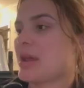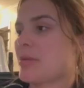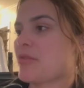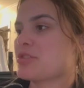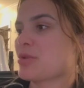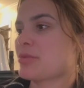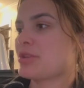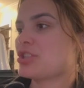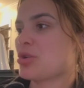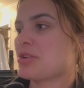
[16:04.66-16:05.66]
look of this book can
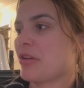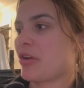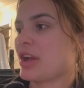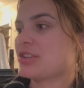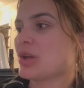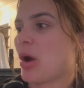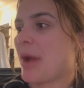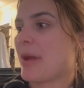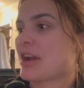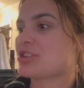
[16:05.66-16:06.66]
be so different. So
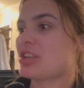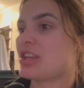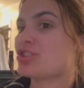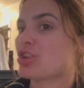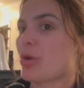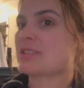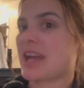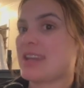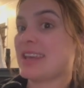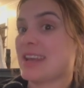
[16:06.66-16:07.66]
I'm actually so
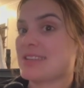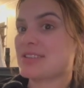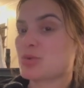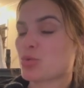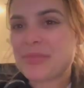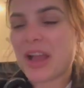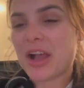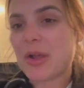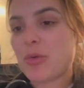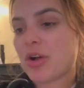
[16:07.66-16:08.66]
excited to get into this one
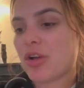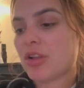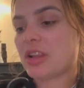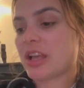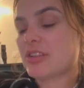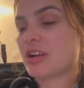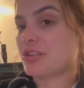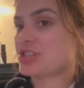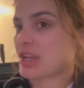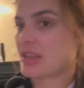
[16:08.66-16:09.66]

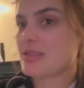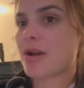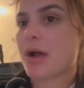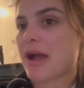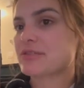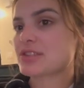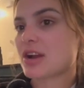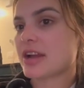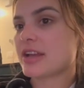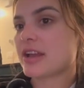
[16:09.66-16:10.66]
I'll check in though
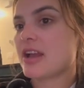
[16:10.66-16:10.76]
after I